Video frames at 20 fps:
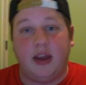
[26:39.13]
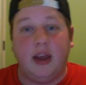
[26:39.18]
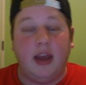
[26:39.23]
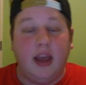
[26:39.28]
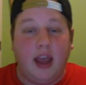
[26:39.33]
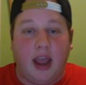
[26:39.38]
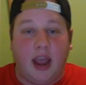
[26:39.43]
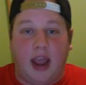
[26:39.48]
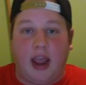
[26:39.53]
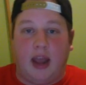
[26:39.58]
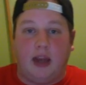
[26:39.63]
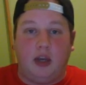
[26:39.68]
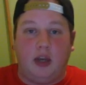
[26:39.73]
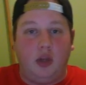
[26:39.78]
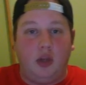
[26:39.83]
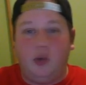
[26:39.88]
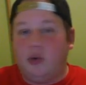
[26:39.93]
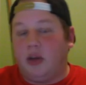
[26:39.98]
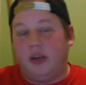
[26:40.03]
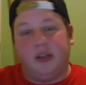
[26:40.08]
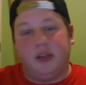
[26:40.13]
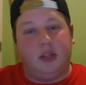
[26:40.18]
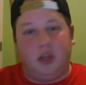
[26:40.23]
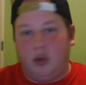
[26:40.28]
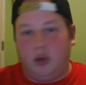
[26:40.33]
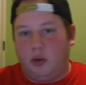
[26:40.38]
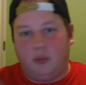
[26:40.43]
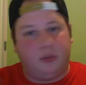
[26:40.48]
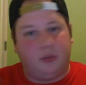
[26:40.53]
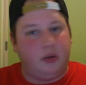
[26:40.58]
And you can, you know,
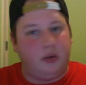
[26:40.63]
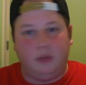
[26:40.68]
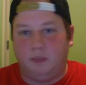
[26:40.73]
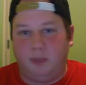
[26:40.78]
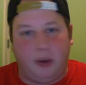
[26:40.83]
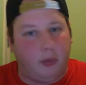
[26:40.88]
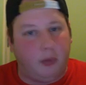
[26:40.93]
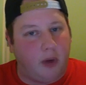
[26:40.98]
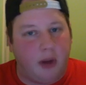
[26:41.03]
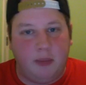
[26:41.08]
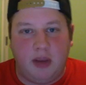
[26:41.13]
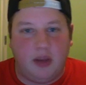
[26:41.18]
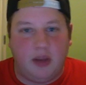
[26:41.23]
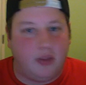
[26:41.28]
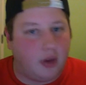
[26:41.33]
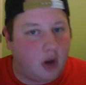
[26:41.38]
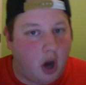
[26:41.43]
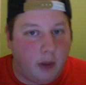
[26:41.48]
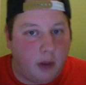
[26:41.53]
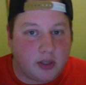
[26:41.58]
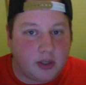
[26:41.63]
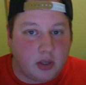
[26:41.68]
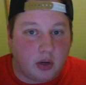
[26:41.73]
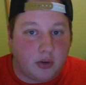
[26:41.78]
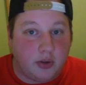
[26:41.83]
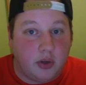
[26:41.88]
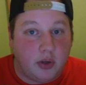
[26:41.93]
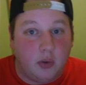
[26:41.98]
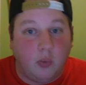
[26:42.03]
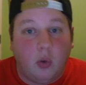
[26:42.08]
berate me in the comments all
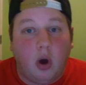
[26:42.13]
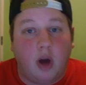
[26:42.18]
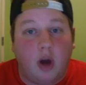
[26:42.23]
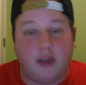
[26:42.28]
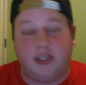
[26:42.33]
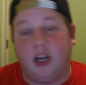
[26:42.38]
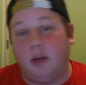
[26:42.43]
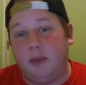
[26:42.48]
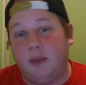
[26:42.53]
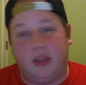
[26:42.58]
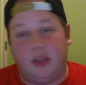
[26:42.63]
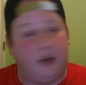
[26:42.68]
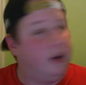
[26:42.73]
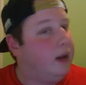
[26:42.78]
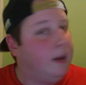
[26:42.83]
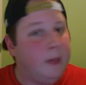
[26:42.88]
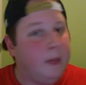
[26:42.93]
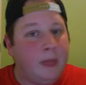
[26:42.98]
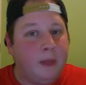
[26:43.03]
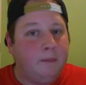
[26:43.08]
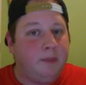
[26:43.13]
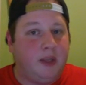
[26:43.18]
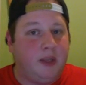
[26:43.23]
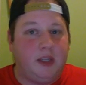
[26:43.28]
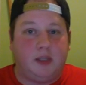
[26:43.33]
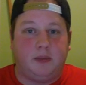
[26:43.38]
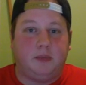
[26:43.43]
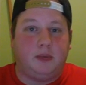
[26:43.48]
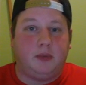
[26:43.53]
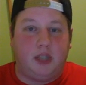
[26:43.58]
you want. Tell me that these
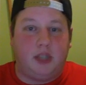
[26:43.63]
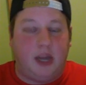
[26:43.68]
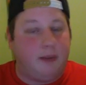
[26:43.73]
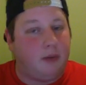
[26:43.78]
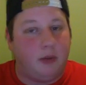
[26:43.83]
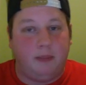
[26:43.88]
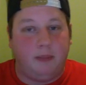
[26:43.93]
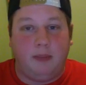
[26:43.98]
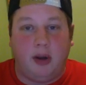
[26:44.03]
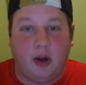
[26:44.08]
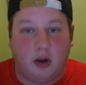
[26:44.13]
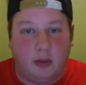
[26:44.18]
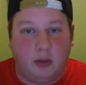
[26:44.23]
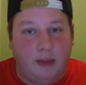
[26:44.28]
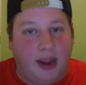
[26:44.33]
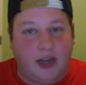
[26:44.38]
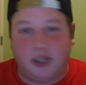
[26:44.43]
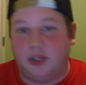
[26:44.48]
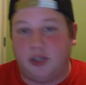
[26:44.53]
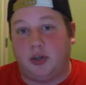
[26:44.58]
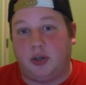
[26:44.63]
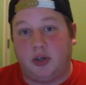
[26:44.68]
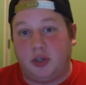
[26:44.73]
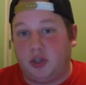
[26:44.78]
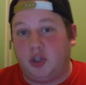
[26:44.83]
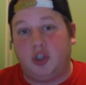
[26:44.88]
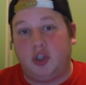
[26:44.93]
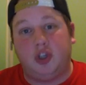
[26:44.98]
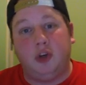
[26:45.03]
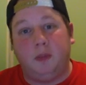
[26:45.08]
Temur mirror matches are
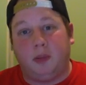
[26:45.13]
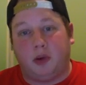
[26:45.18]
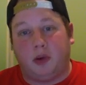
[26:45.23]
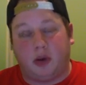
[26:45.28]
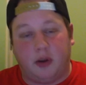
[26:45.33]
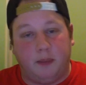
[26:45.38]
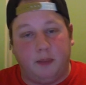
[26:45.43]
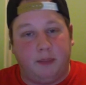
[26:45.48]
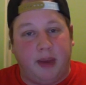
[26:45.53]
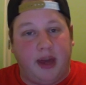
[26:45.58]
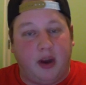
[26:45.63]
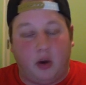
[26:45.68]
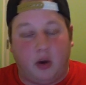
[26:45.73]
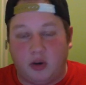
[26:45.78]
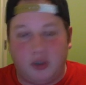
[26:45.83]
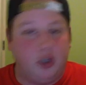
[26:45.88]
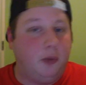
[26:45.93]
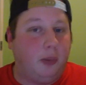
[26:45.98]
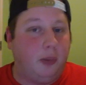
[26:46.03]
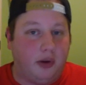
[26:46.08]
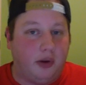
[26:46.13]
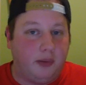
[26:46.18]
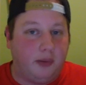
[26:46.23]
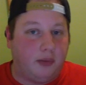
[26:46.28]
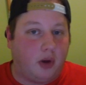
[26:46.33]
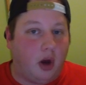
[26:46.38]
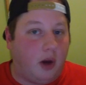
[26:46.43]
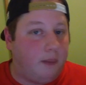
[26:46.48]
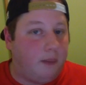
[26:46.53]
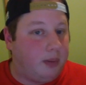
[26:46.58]
super competitive or super
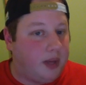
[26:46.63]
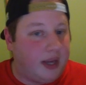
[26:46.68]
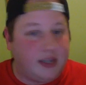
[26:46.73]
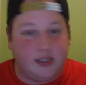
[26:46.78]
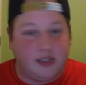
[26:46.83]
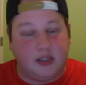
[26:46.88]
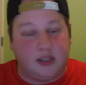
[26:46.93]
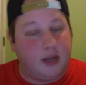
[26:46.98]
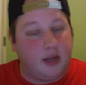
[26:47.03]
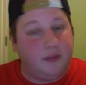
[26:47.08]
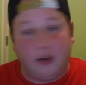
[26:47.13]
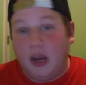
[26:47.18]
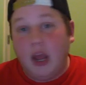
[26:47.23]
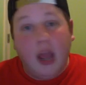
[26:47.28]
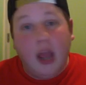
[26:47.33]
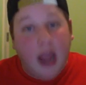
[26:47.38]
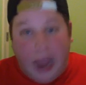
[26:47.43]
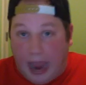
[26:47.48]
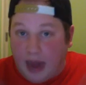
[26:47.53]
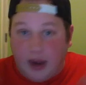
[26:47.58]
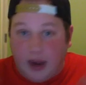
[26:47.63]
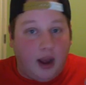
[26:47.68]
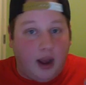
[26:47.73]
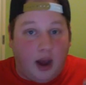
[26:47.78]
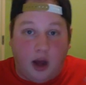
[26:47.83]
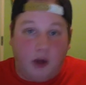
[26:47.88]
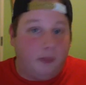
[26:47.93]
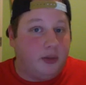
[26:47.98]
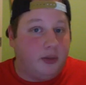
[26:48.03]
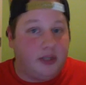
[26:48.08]
complex and stuff. And I one hundred
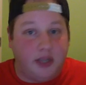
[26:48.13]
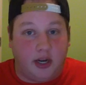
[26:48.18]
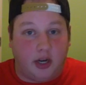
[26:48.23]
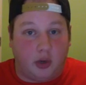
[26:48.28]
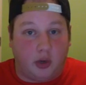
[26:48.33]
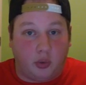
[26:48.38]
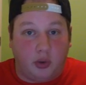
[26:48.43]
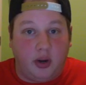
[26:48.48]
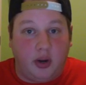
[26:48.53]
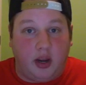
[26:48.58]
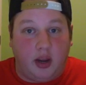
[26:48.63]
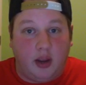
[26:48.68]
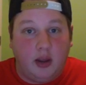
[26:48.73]
percent agree.